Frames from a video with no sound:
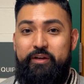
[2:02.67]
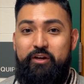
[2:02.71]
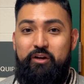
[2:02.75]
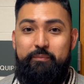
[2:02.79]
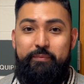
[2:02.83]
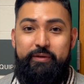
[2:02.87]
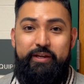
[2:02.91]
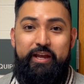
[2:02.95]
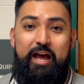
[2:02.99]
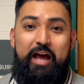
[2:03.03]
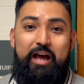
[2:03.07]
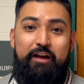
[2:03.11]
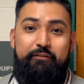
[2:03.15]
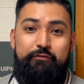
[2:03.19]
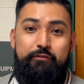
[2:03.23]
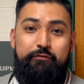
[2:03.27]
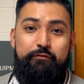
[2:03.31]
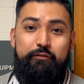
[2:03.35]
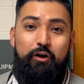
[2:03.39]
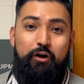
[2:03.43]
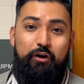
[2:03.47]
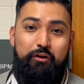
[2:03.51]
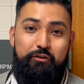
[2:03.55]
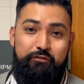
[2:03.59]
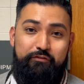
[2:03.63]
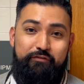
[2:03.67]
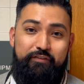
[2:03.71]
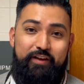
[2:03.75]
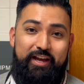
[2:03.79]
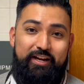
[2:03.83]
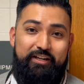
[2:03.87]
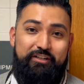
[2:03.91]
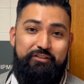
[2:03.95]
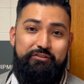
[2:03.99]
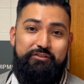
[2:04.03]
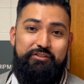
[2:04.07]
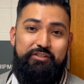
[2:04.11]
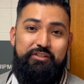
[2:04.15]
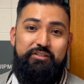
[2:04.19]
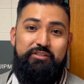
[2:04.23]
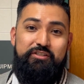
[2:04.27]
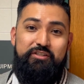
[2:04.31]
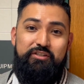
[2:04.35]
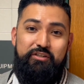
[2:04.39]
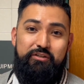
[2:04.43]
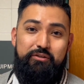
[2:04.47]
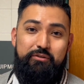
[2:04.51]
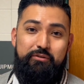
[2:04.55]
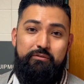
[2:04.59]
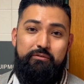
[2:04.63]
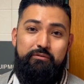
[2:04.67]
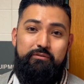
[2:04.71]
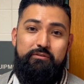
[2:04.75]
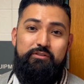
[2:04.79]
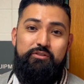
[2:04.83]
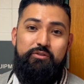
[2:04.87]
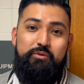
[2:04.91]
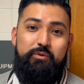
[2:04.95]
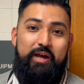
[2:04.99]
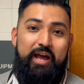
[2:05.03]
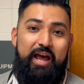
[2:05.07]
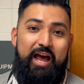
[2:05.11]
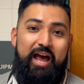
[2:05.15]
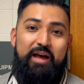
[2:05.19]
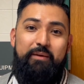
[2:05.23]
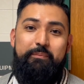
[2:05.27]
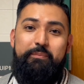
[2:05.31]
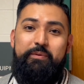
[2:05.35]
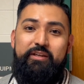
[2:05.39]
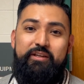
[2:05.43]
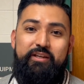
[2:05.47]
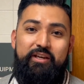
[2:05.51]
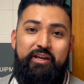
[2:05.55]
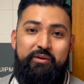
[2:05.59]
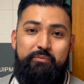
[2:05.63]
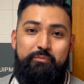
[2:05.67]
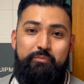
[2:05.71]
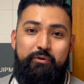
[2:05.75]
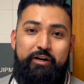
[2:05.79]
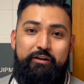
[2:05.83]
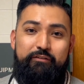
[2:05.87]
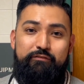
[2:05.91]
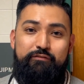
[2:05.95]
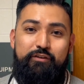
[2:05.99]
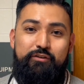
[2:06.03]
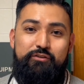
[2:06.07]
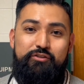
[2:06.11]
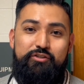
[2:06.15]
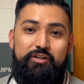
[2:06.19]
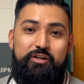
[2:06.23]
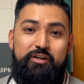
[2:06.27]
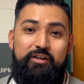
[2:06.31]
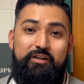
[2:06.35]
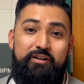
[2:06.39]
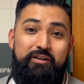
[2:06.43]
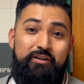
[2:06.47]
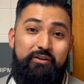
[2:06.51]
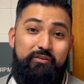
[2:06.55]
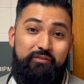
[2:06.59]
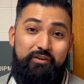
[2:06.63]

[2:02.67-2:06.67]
on behalf of all the faculty to you to a happy and bright future.